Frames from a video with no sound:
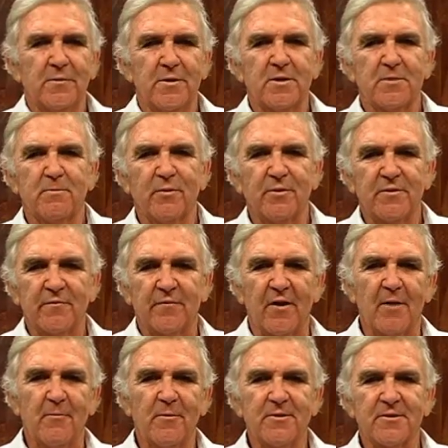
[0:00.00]
Windy Ridge Boys
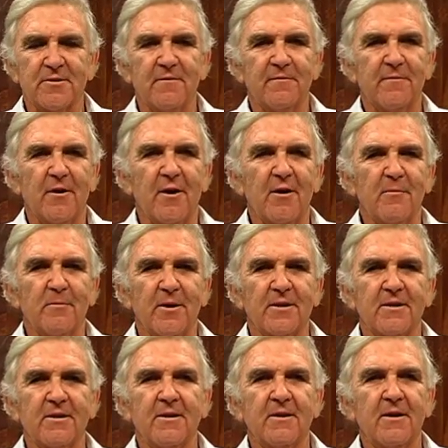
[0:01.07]
Farm was an
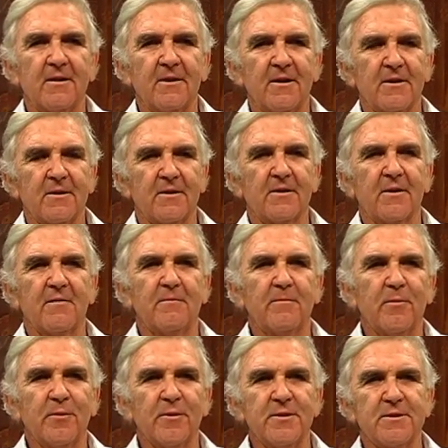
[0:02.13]
environment to
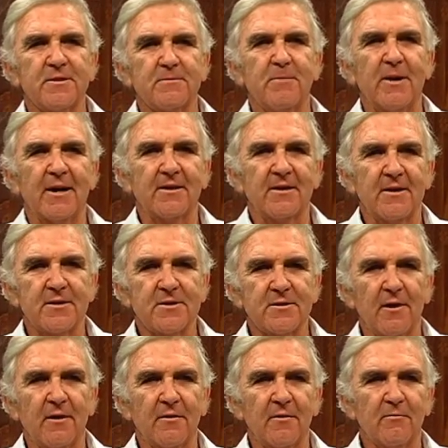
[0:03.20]
give boys back their
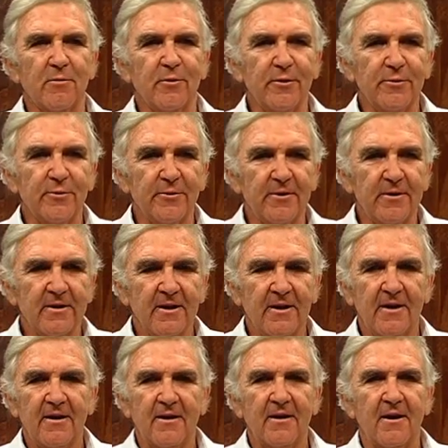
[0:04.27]
stolen boyhood
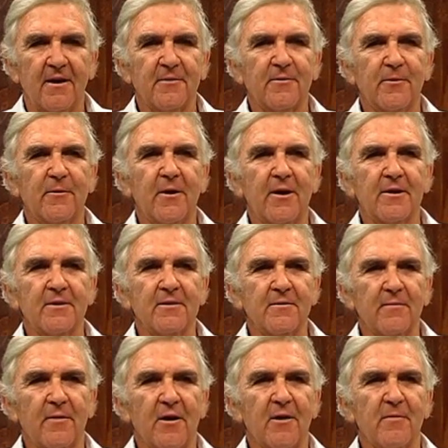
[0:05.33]
and create an
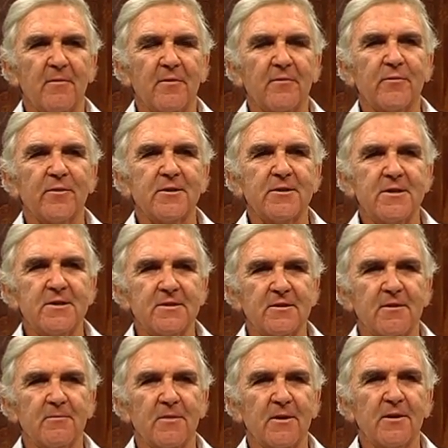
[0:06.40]
environment for
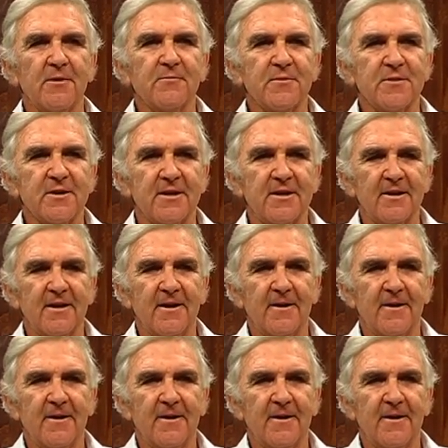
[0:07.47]
teaching them literacy.